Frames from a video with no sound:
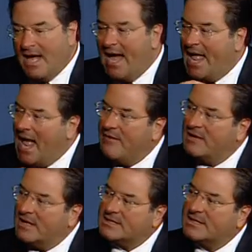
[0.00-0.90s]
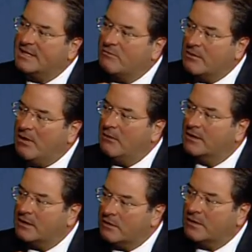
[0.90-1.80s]
I have not seen
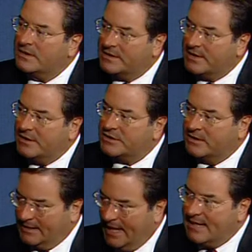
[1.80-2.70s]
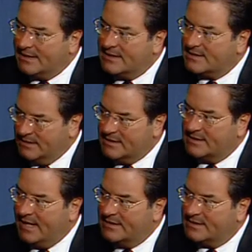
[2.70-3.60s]
Republican organizations like this in the
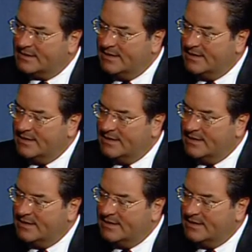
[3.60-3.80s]
States